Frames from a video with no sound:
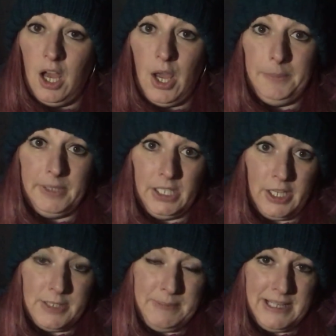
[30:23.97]
I'm going to
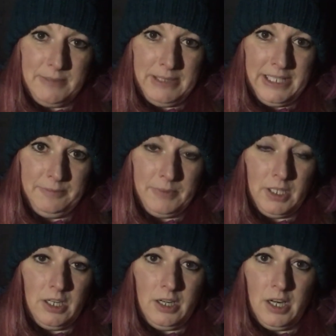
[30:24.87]
go to bed in a minute.
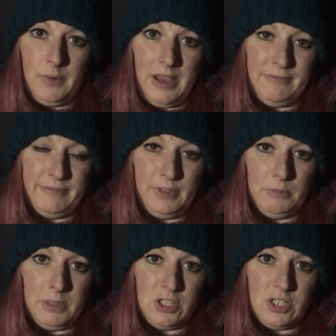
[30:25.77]
I know I haven't
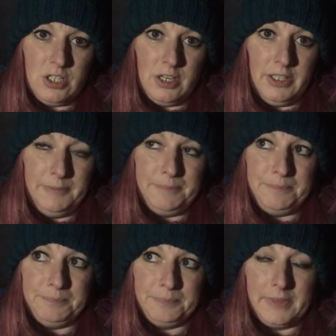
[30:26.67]
filmed much tonight,
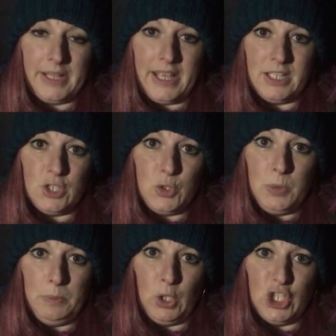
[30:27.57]
and I do
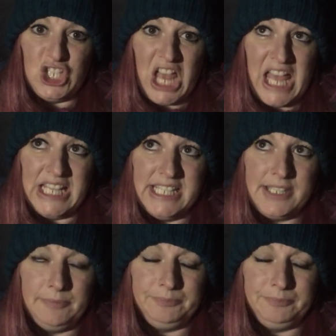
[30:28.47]
apologise,